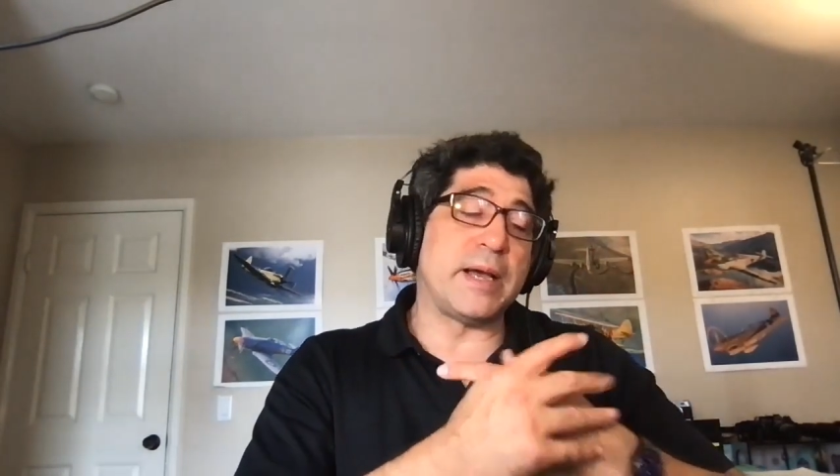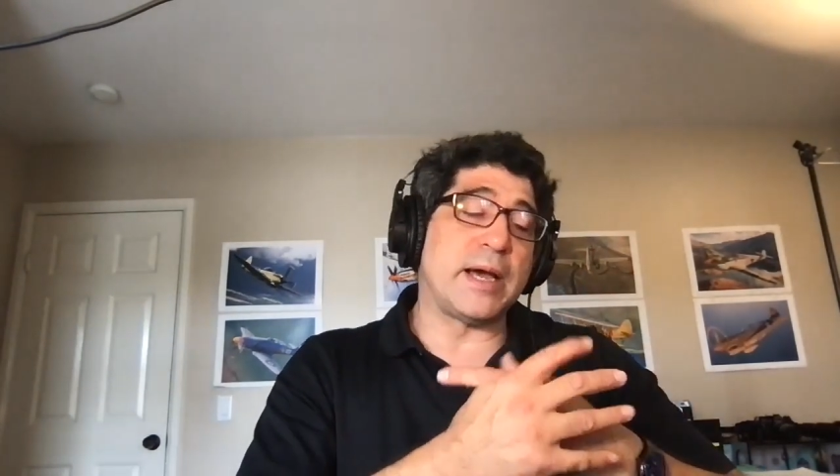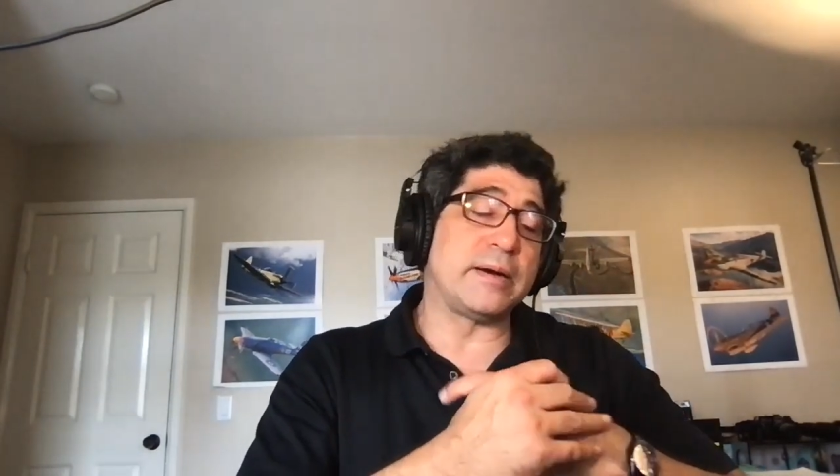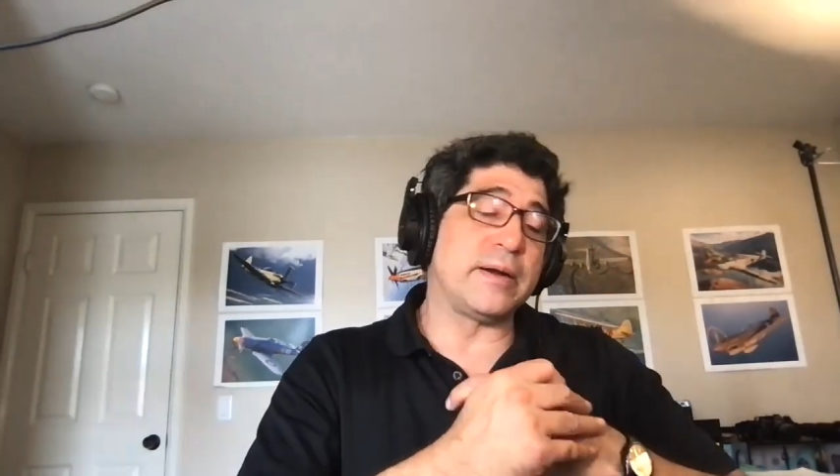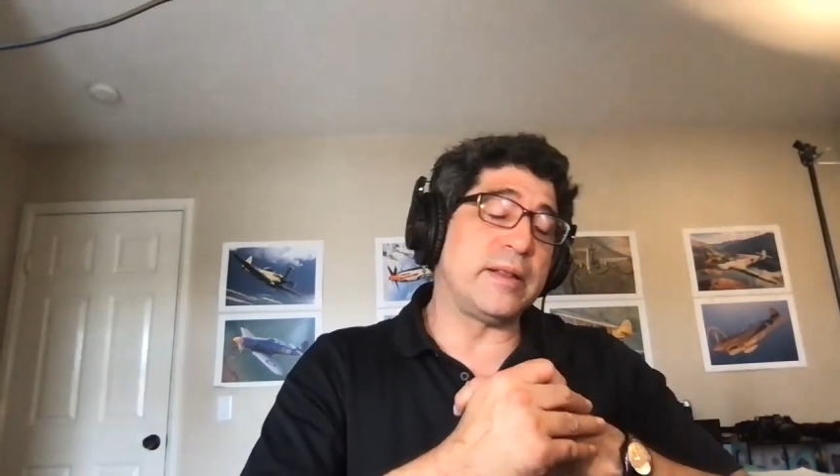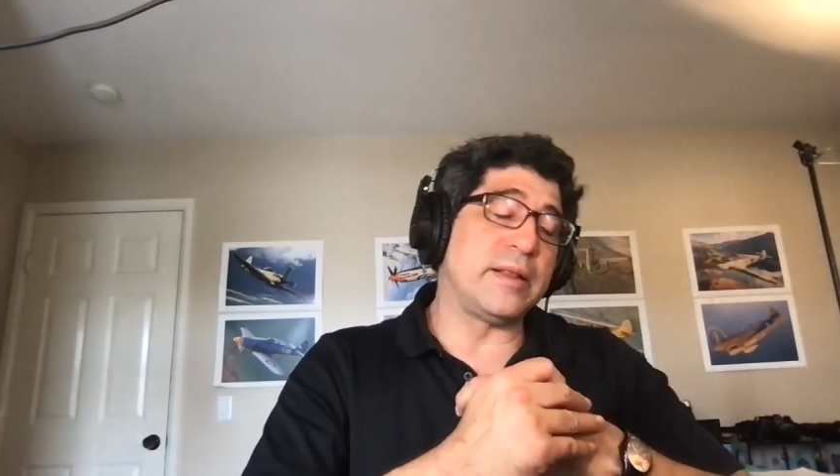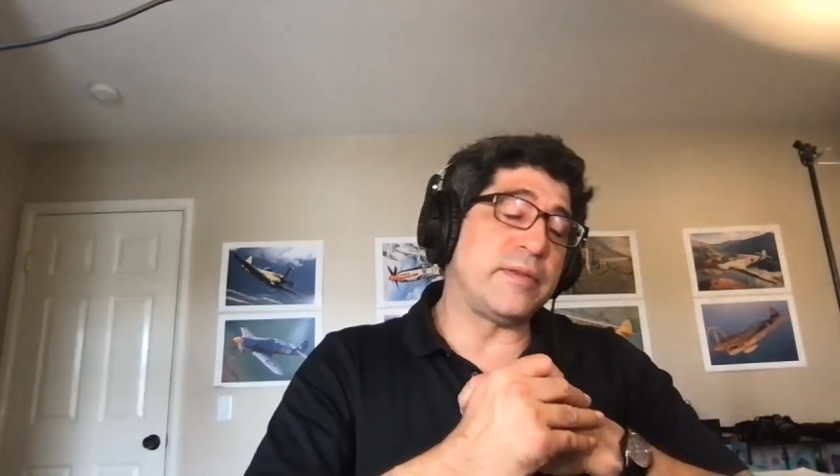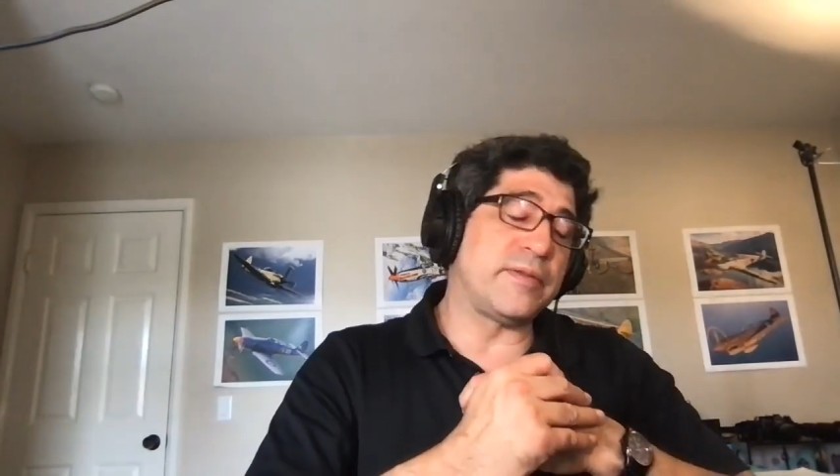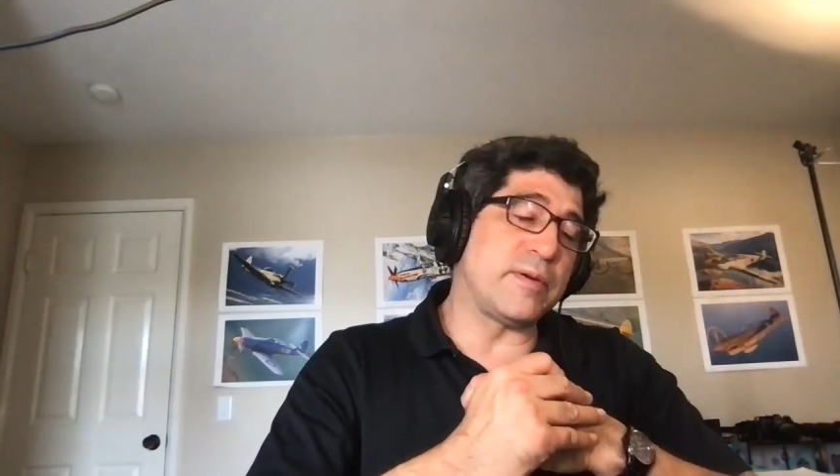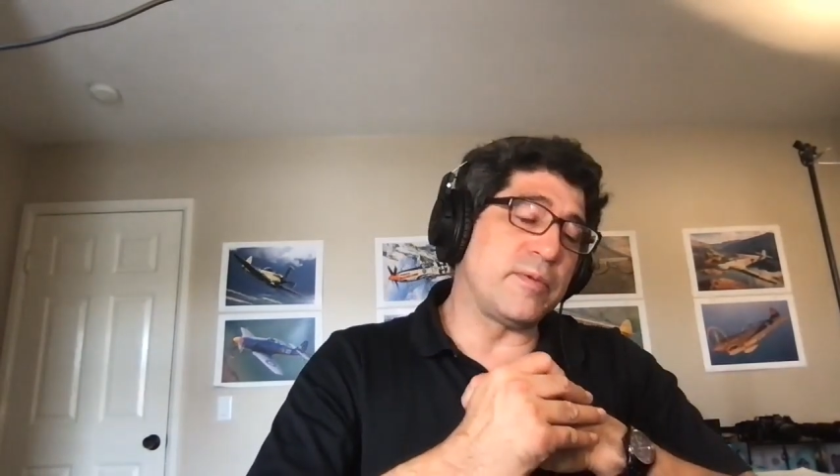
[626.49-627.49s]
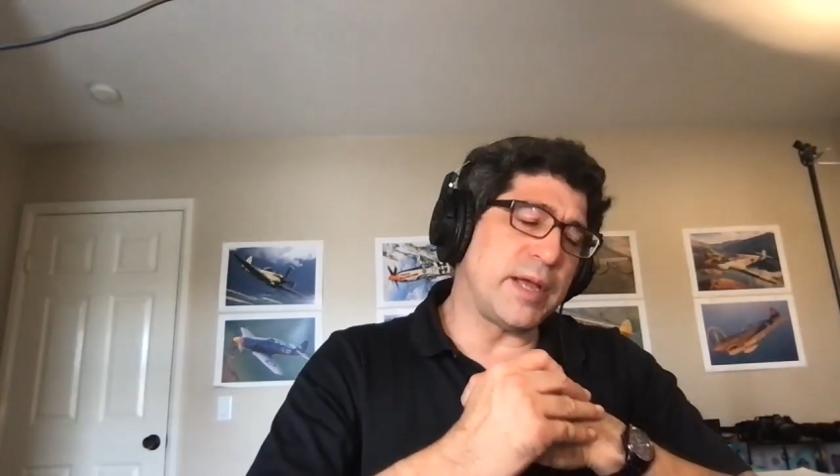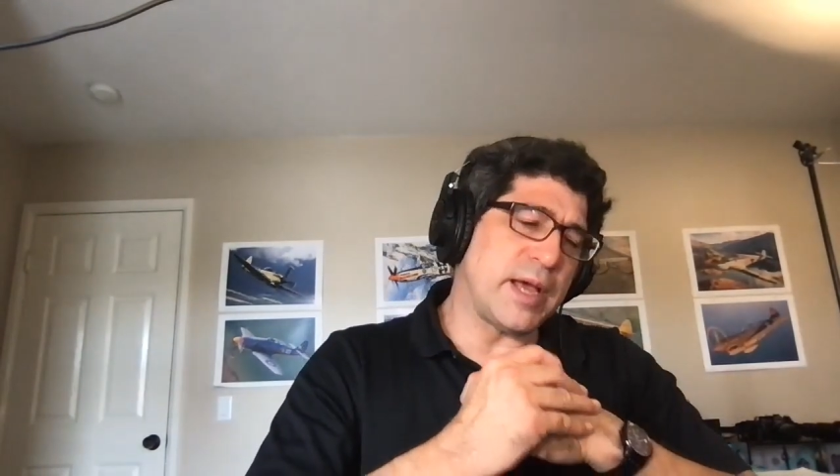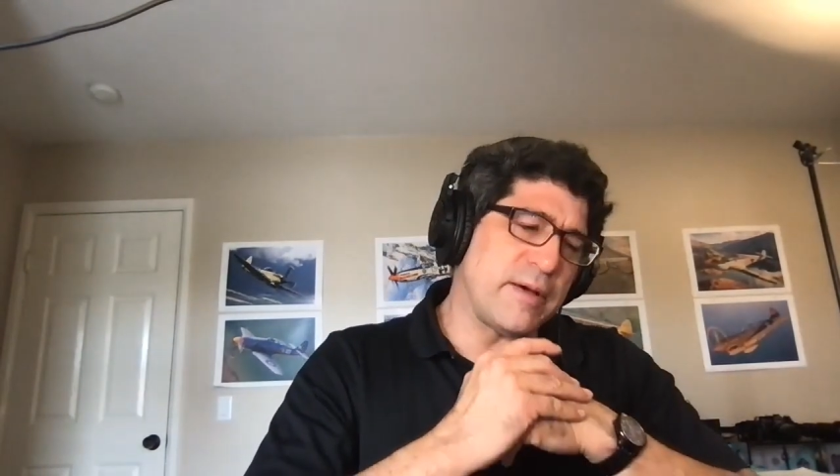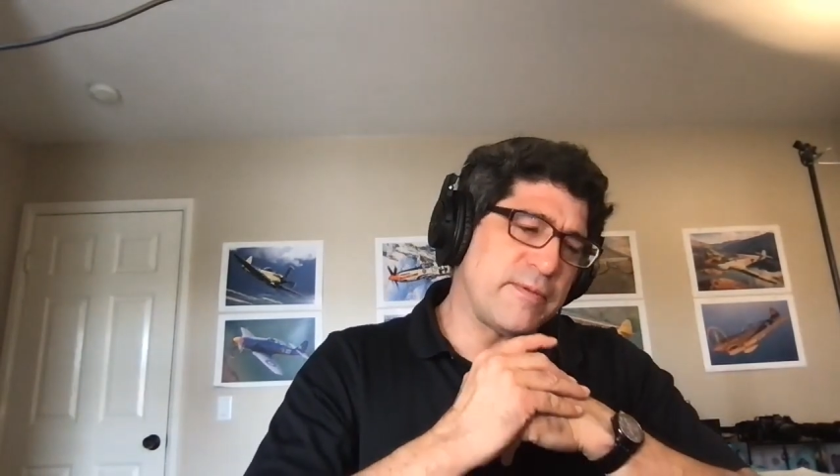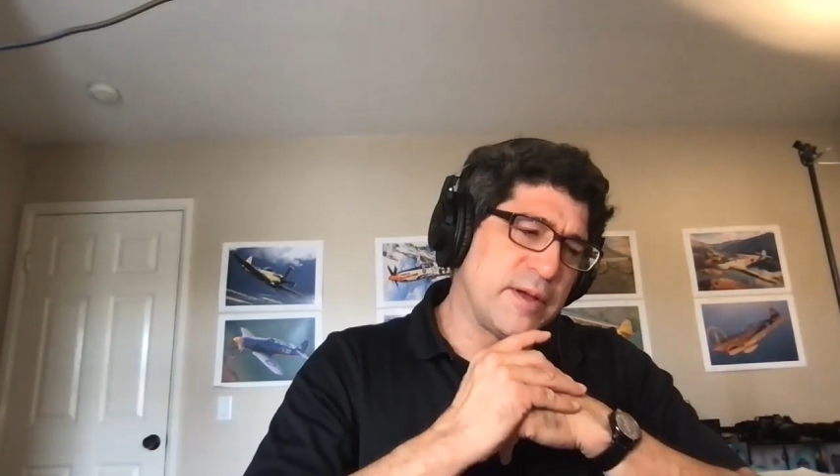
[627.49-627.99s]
matter, and so we have